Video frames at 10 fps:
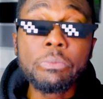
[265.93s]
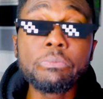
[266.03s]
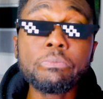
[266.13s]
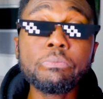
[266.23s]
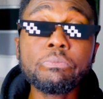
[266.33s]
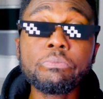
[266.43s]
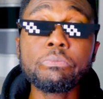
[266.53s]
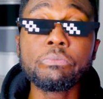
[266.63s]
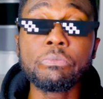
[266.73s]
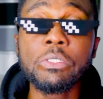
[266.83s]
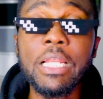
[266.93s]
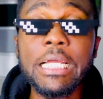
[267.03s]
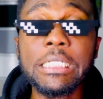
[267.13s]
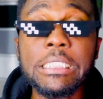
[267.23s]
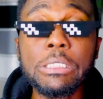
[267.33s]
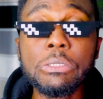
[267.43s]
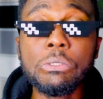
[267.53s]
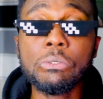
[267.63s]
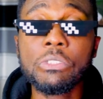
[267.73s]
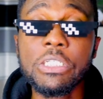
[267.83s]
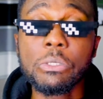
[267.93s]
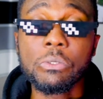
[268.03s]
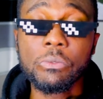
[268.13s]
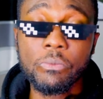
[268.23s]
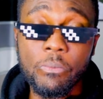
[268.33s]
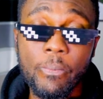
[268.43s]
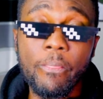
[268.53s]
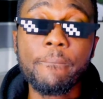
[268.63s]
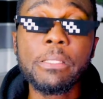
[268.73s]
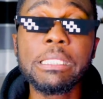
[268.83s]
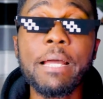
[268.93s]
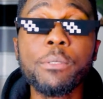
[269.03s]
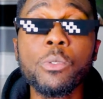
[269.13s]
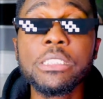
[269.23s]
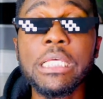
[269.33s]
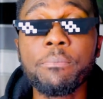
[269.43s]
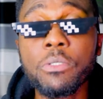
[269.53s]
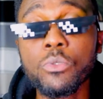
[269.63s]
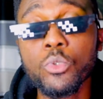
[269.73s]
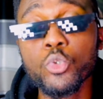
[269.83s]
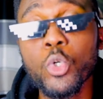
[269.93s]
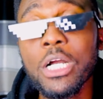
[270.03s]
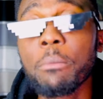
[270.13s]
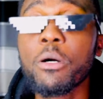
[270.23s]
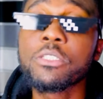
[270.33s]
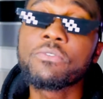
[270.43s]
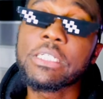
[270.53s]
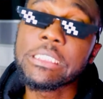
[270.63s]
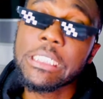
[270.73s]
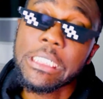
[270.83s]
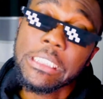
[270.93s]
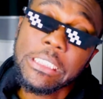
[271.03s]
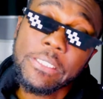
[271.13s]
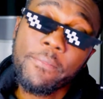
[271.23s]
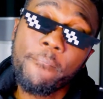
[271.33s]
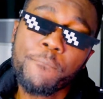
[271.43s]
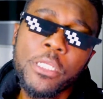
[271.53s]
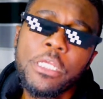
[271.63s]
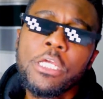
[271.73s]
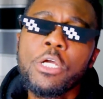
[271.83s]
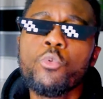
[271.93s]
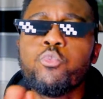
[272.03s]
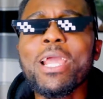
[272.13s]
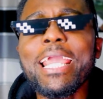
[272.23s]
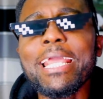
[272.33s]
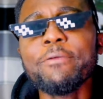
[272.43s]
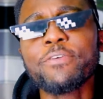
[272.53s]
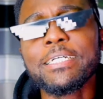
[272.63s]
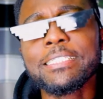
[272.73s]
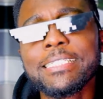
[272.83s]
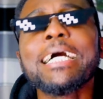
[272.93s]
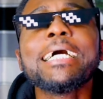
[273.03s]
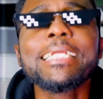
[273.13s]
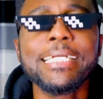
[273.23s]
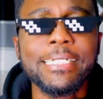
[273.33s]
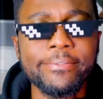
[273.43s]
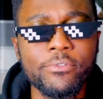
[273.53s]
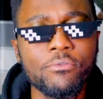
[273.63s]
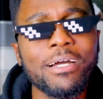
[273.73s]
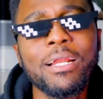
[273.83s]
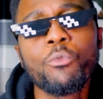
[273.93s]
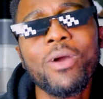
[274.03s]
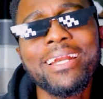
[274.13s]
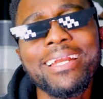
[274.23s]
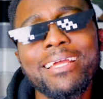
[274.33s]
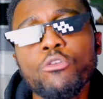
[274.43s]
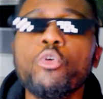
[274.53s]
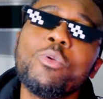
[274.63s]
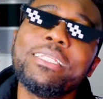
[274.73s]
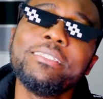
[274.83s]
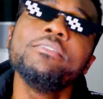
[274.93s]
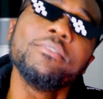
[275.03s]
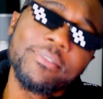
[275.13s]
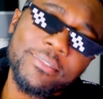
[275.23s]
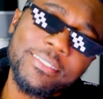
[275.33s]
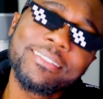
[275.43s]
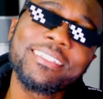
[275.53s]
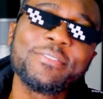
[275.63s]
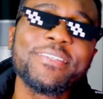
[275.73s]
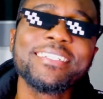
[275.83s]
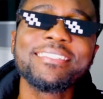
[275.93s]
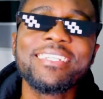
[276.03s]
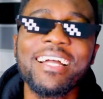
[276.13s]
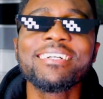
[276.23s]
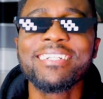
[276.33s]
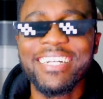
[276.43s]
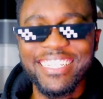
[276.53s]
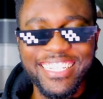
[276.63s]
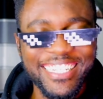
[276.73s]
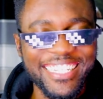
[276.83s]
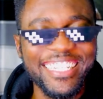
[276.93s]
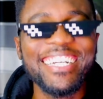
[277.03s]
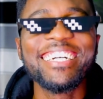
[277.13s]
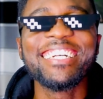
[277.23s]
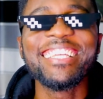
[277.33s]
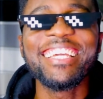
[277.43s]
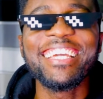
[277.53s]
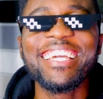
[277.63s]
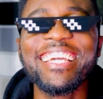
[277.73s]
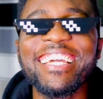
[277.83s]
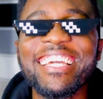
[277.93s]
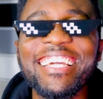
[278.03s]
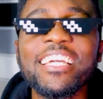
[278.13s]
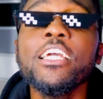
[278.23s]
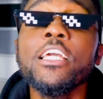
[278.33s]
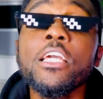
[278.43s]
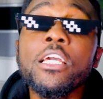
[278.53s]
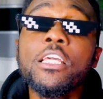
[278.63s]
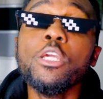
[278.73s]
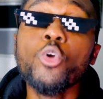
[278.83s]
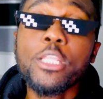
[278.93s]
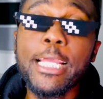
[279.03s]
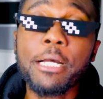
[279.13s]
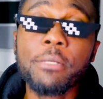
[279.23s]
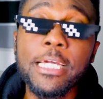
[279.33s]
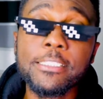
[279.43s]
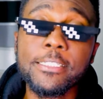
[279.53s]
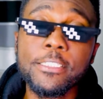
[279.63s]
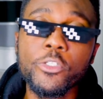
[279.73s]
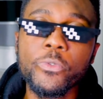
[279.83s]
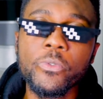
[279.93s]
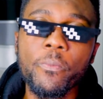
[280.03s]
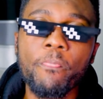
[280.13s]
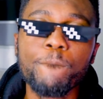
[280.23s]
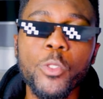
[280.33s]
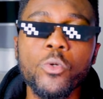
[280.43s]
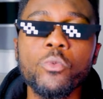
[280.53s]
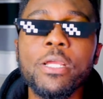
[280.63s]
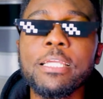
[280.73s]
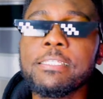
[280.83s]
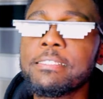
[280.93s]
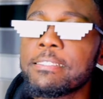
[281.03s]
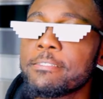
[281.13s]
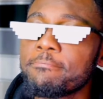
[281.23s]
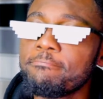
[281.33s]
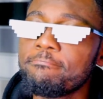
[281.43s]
Like I tell you, Chico, that be what Epixode talk about Fantana. Wait, Fantana, one and only sister Fanta, and yeah. You know, take him lightly, Chico. Where he say,